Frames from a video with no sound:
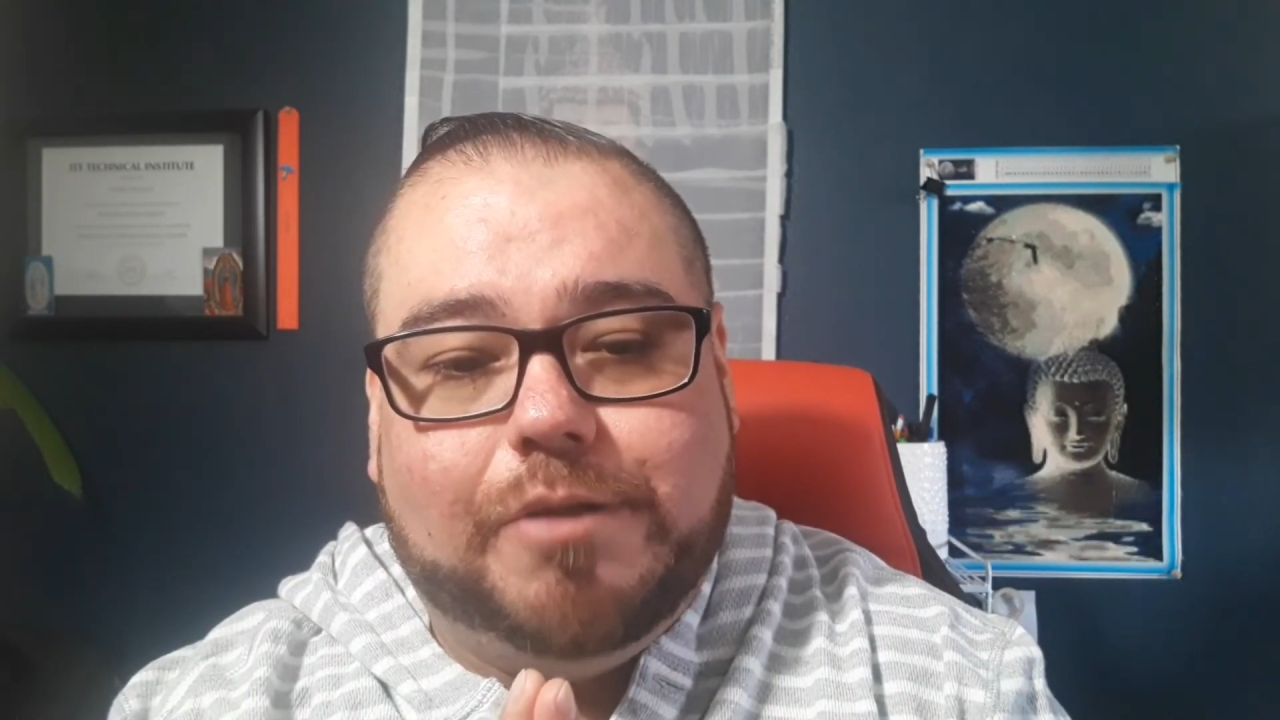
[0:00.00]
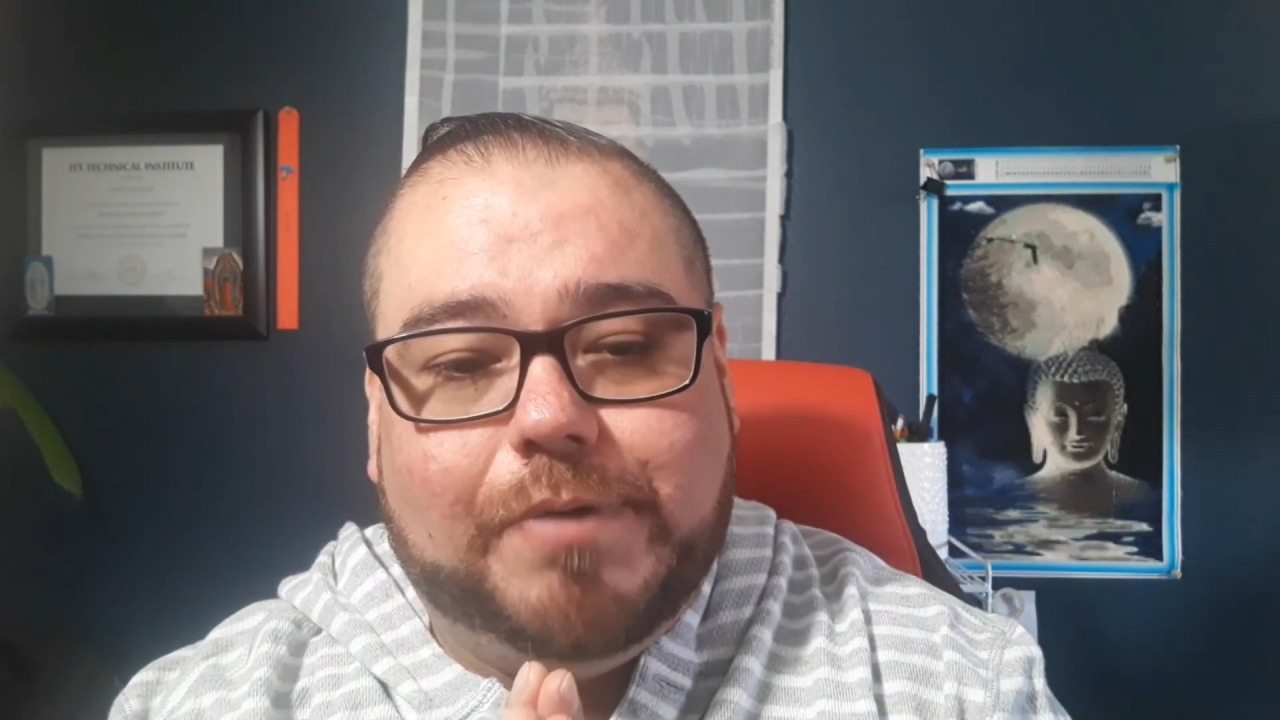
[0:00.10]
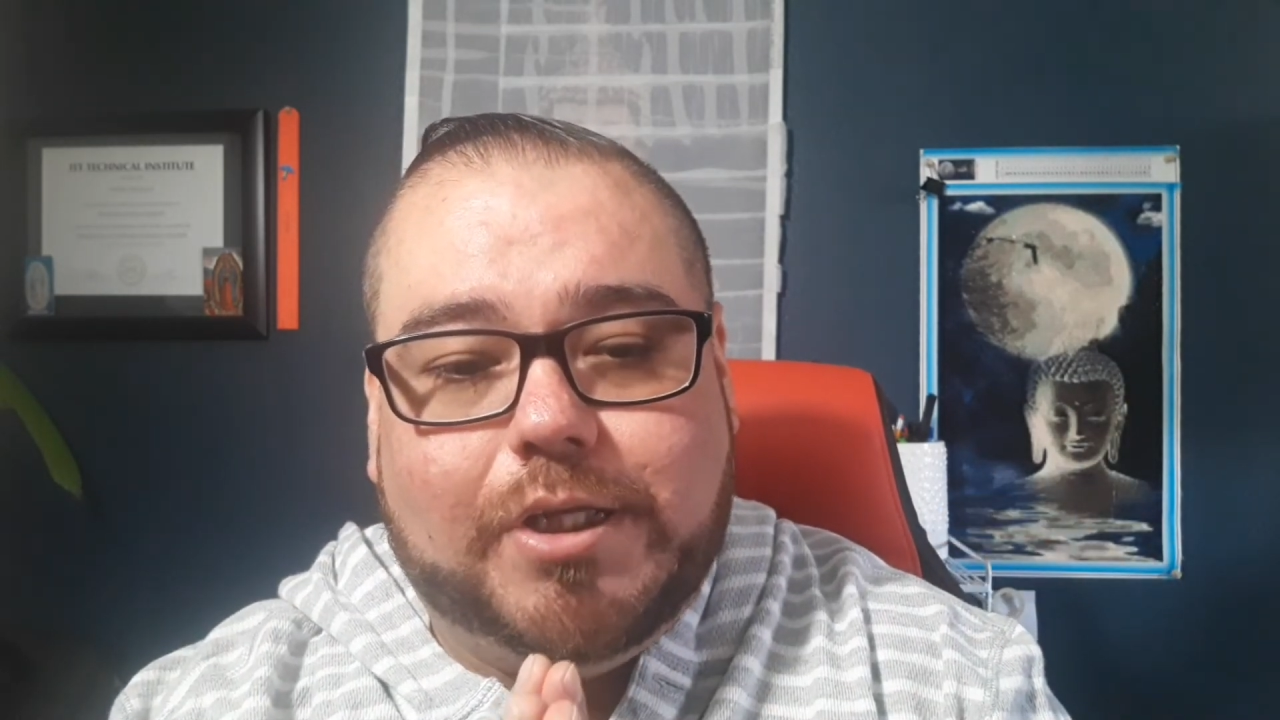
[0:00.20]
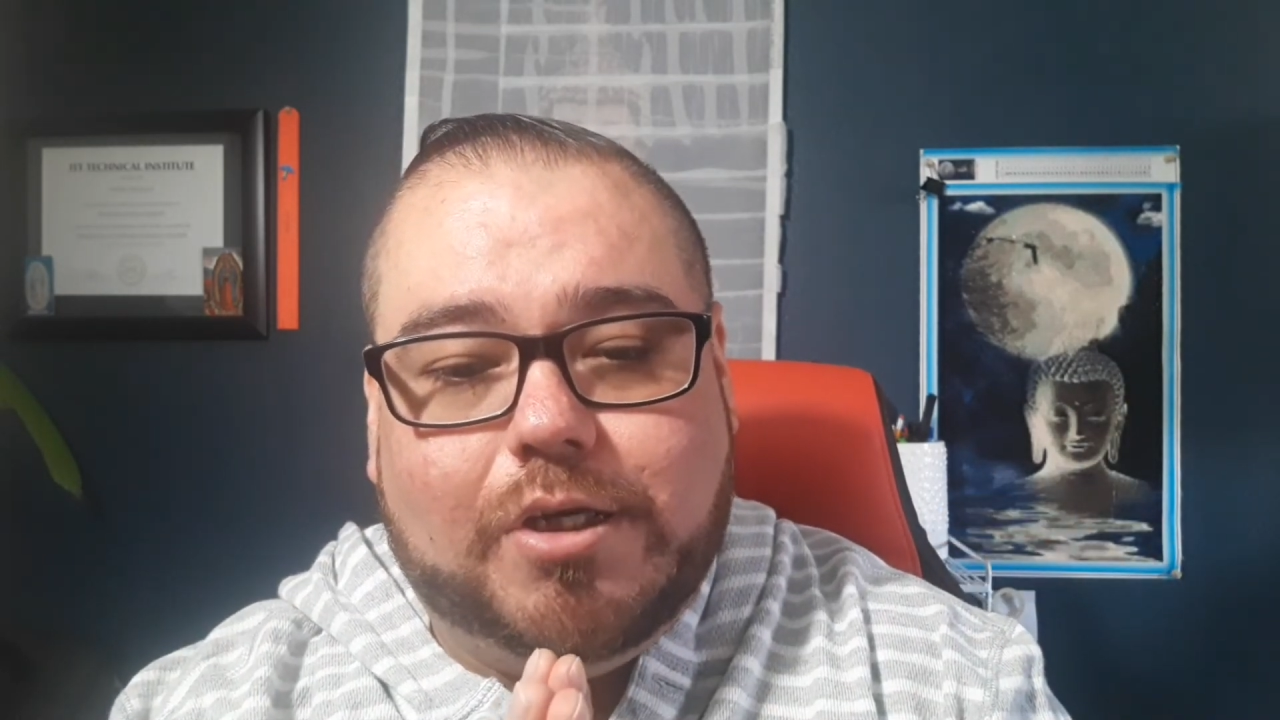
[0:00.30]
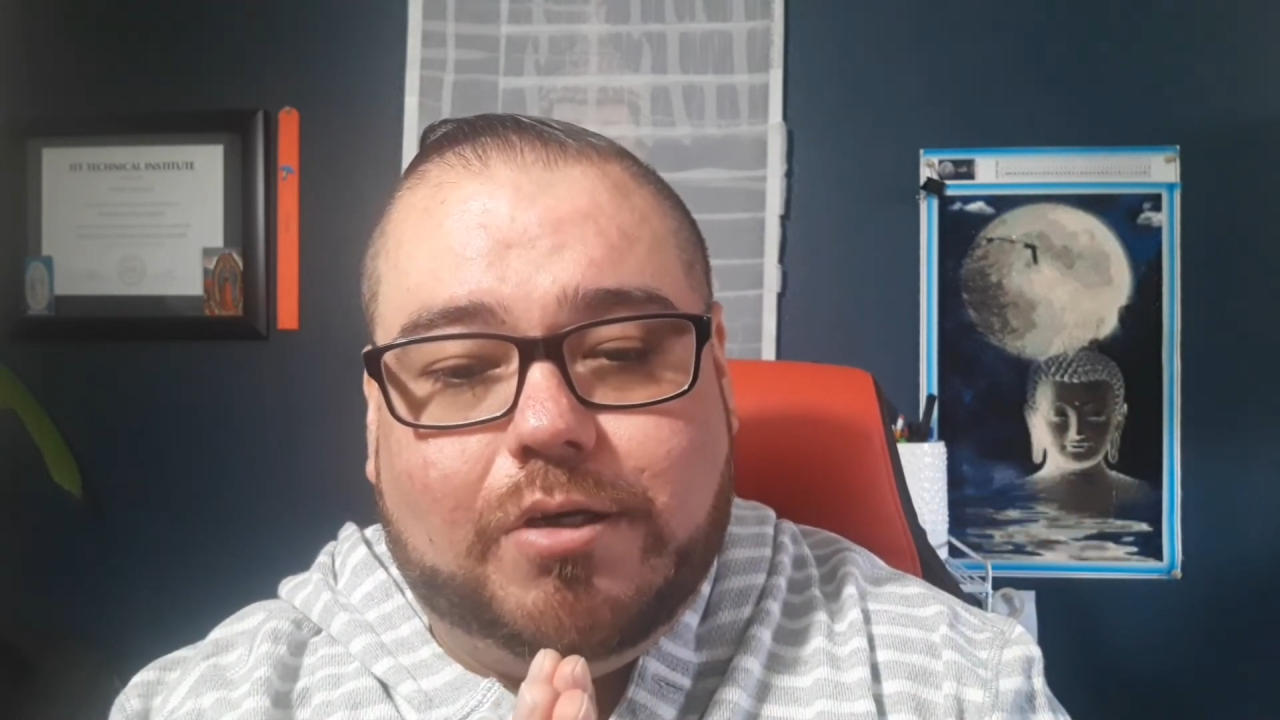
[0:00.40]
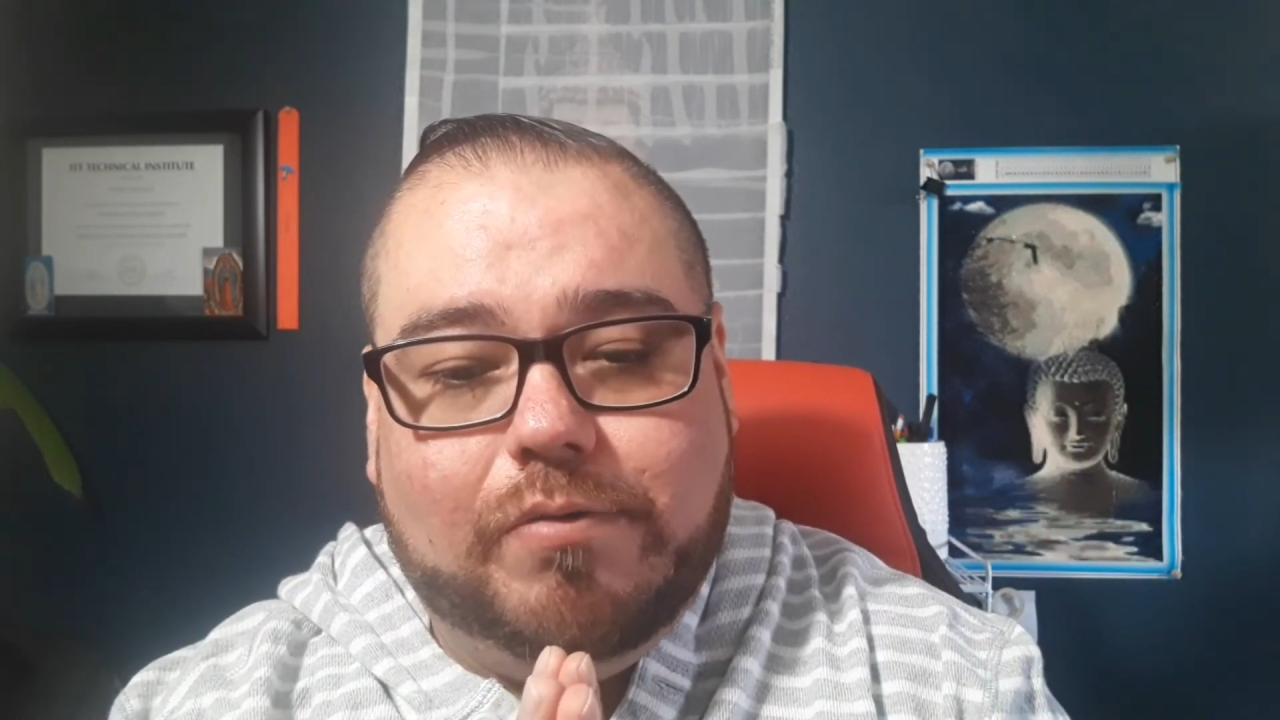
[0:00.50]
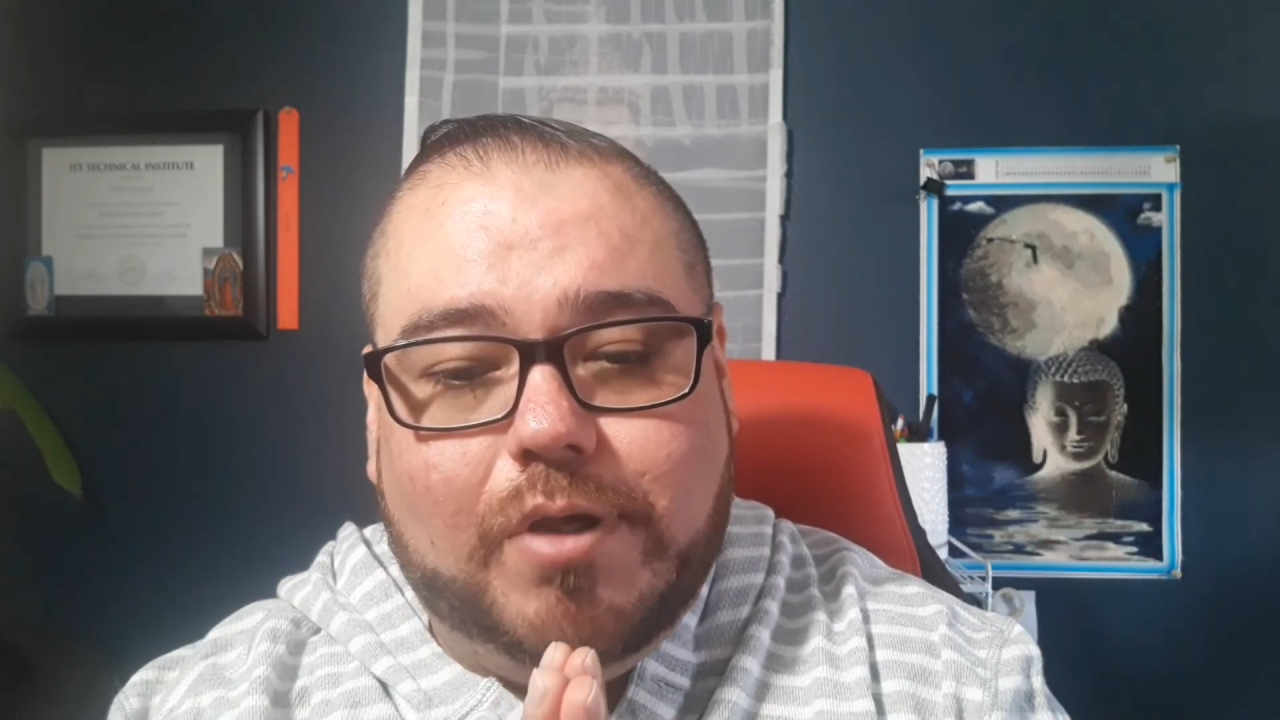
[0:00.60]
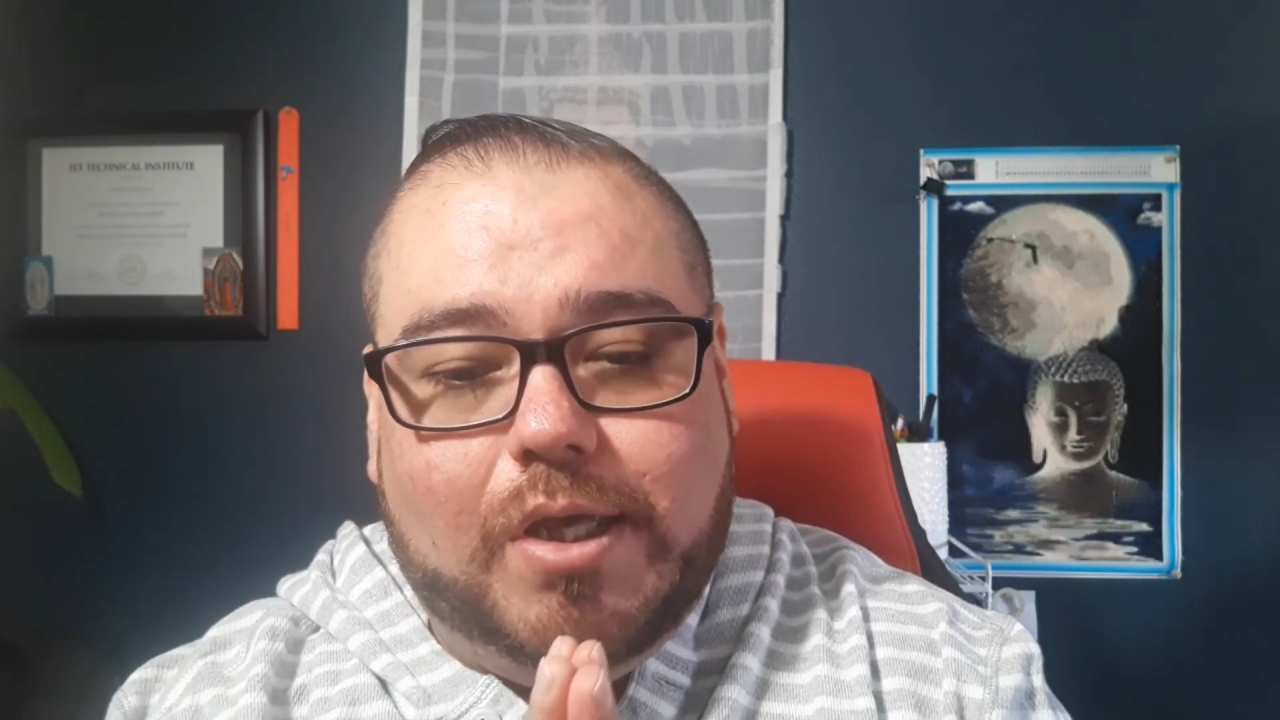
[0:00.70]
video,